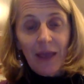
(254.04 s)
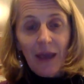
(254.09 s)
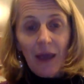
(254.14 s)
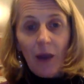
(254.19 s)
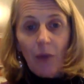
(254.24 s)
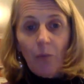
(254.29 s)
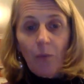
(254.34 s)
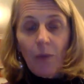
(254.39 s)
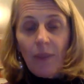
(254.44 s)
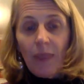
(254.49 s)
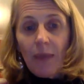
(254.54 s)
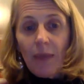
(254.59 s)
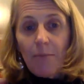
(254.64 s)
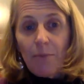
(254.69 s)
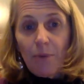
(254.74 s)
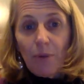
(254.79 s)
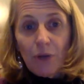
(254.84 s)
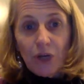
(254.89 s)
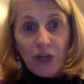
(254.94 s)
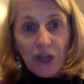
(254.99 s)
And when they
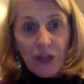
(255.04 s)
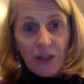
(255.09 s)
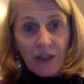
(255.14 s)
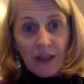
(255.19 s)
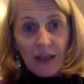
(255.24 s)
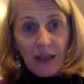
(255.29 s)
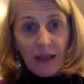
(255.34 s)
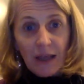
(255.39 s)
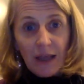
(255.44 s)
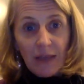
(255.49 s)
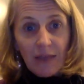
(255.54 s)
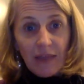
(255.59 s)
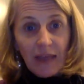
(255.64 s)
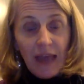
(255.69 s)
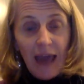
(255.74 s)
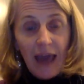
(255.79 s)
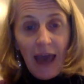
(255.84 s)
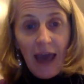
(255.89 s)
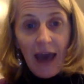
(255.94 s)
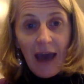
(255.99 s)
push at the
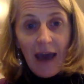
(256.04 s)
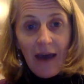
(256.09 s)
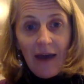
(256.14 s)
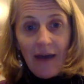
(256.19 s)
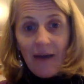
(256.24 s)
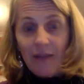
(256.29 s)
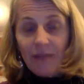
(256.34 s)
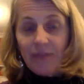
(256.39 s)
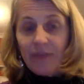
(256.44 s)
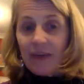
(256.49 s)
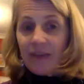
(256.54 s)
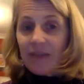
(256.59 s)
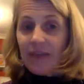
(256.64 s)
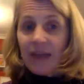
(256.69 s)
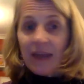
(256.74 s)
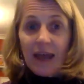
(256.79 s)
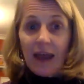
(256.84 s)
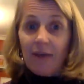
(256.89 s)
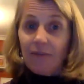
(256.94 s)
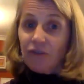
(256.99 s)
air, they
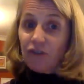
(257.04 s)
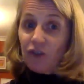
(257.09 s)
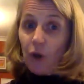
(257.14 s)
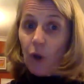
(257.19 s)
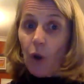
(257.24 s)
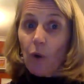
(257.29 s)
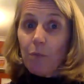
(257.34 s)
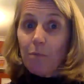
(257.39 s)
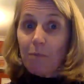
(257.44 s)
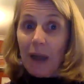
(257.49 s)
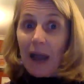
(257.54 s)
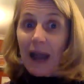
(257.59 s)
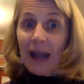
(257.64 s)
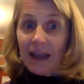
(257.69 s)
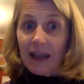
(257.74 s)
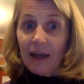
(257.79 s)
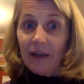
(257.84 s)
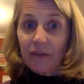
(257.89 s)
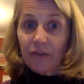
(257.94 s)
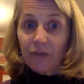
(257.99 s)
then have to hold back
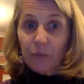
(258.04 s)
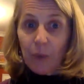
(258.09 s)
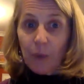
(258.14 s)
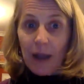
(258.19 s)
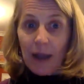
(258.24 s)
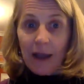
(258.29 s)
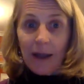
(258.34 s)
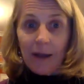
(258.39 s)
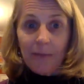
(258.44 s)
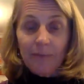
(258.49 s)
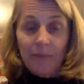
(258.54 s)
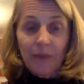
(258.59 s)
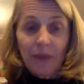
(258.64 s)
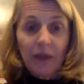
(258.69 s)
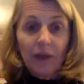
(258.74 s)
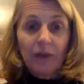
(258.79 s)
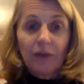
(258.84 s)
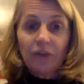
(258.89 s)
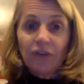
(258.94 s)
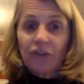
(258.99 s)
elsewhere.
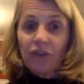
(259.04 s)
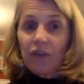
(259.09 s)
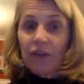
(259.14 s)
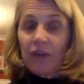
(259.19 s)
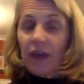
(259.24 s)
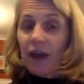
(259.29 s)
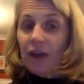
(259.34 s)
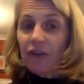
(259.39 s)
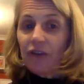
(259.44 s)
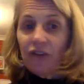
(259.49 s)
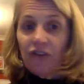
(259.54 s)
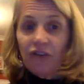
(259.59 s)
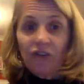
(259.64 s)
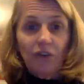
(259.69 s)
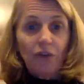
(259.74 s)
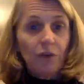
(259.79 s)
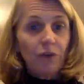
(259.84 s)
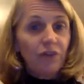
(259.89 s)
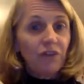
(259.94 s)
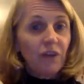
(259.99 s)
So they are just
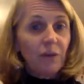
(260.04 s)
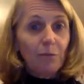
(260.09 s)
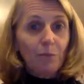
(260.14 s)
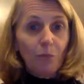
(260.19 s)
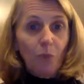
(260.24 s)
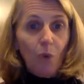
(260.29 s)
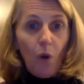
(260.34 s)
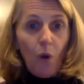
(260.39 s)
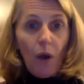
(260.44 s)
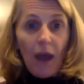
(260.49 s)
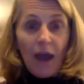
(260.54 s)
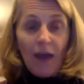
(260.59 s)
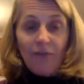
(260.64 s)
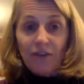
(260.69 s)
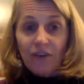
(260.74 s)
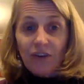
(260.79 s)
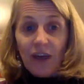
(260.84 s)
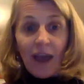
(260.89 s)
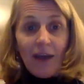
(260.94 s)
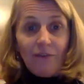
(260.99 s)
using more
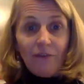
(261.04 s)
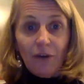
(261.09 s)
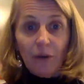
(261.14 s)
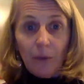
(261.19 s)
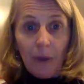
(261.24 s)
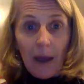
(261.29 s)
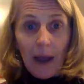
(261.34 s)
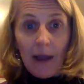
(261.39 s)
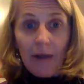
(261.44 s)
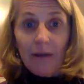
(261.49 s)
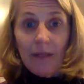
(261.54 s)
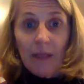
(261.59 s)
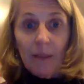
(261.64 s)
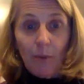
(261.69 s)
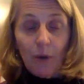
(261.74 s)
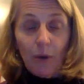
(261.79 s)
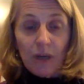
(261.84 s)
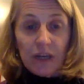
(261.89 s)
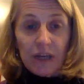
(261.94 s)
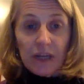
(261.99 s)
effort everywhere in the
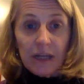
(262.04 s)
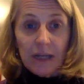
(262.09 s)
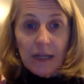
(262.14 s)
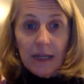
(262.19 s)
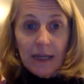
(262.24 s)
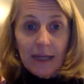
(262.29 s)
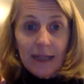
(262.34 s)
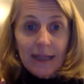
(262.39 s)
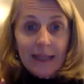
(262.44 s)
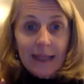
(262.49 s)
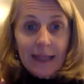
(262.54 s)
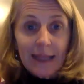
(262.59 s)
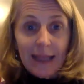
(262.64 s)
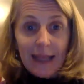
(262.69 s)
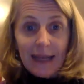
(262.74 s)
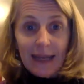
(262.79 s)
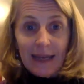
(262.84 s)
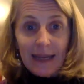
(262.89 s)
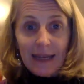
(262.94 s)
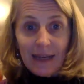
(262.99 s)
body than
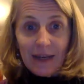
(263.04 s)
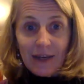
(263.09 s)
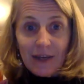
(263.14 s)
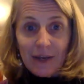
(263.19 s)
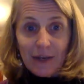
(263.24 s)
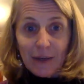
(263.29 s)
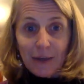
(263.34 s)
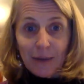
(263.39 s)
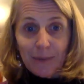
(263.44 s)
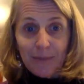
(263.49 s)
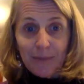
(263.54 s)
they need to.